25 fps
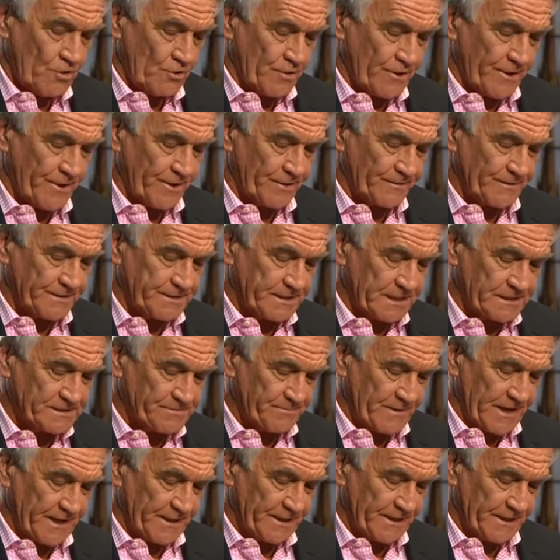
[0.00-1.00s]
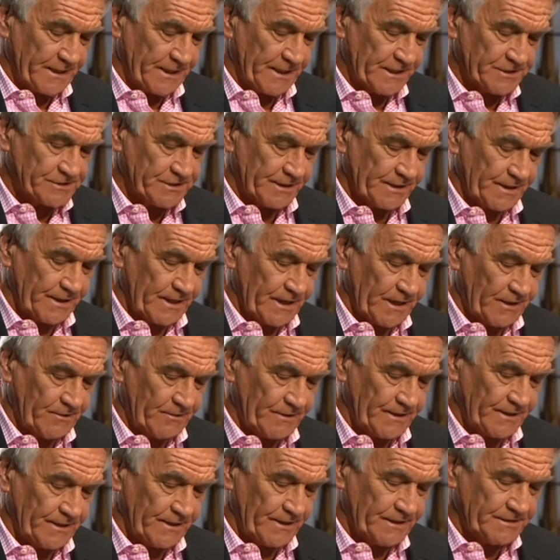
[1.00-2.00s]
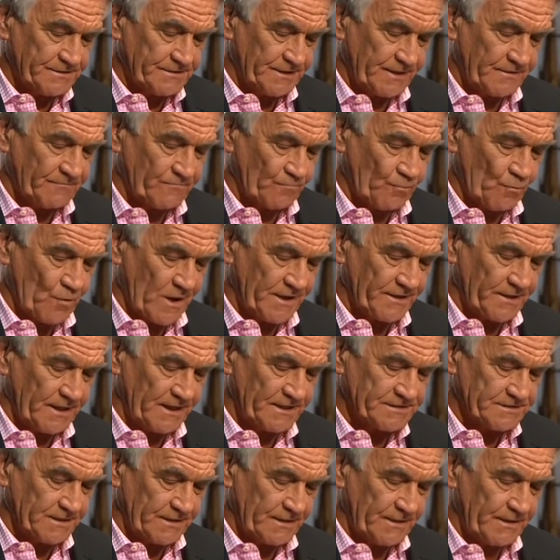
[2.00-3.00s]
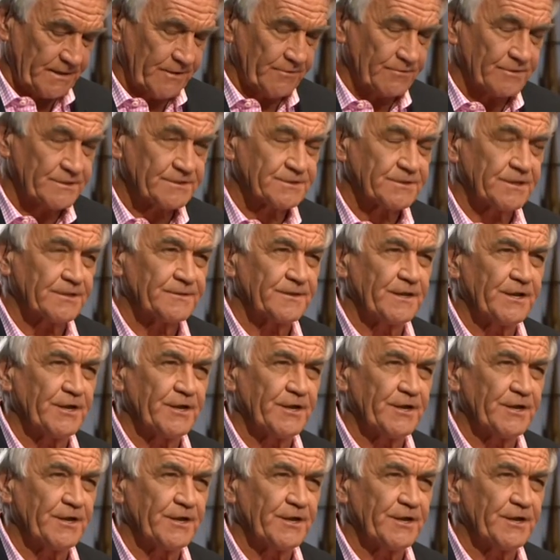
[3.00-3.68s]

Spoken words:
We're right on the Tasmanian election now, and is that one lesson here is that the